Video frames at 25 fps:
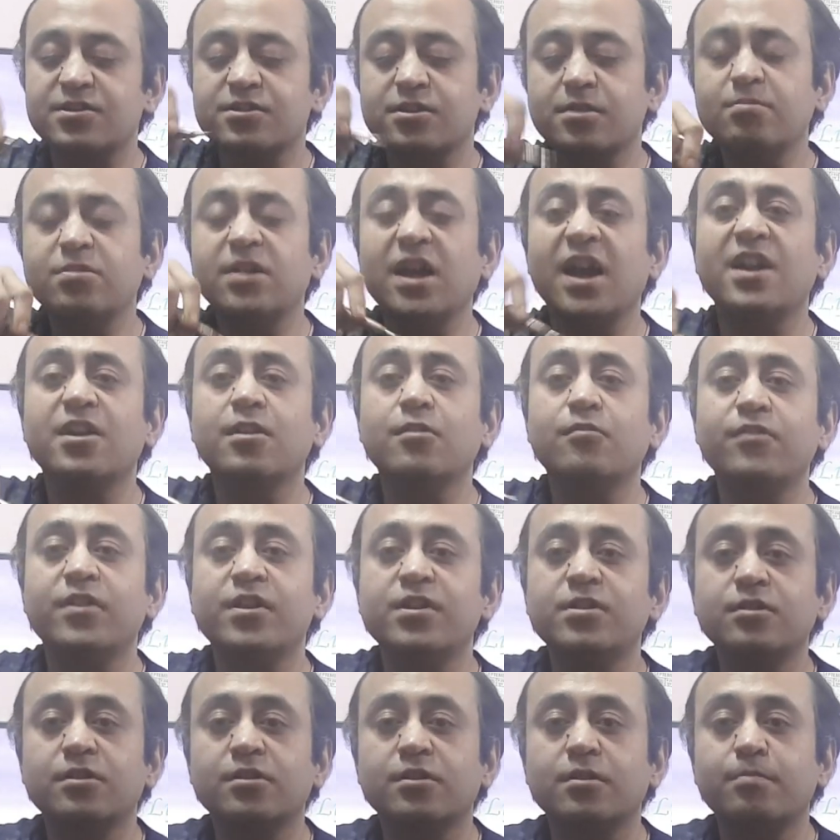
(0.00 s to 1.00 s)
some kind of
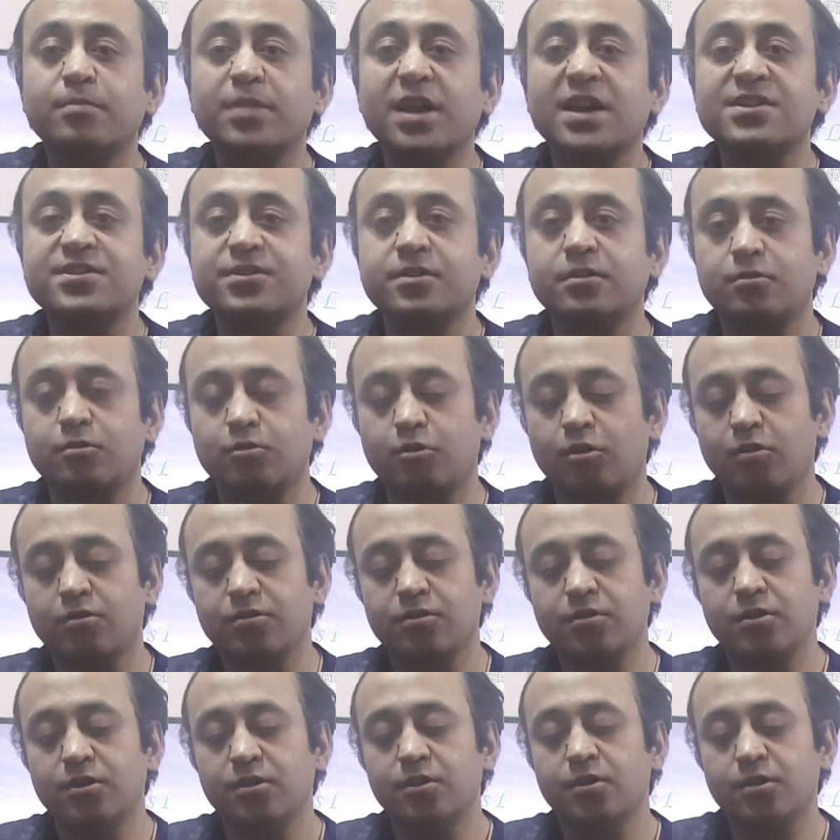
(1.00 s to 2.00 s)
internal plastic lock.
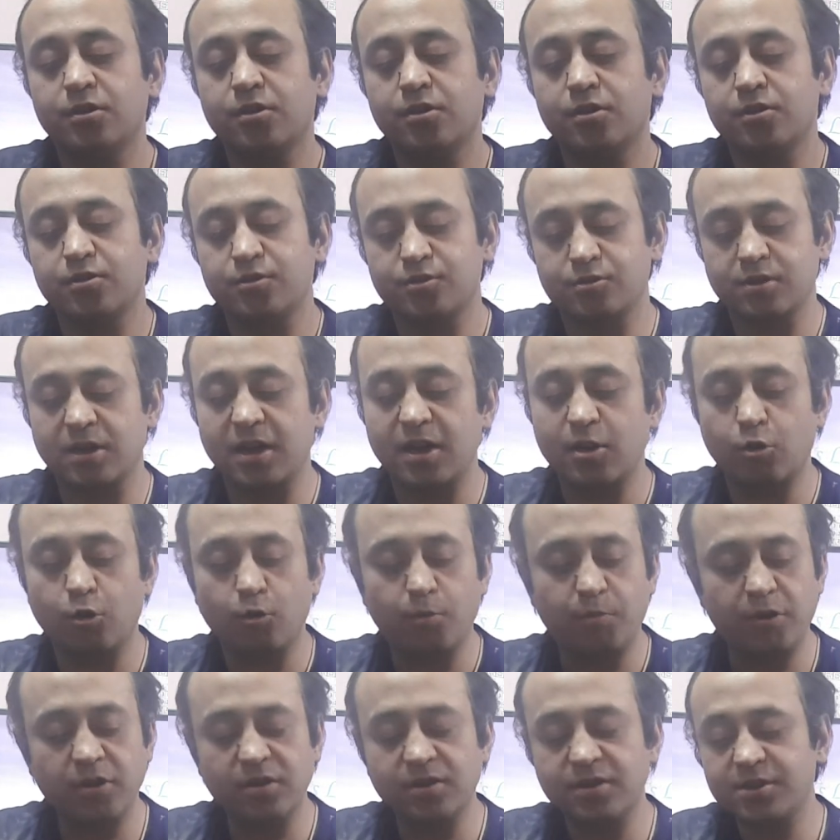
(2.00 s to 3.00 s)
So I'll
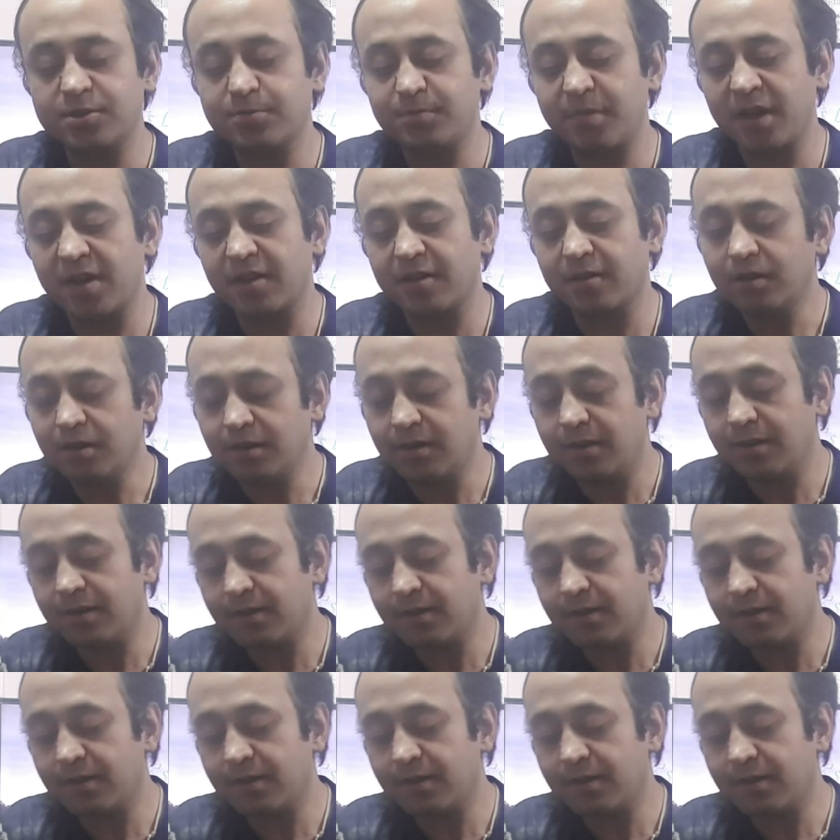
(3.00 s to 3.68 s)
open this panel.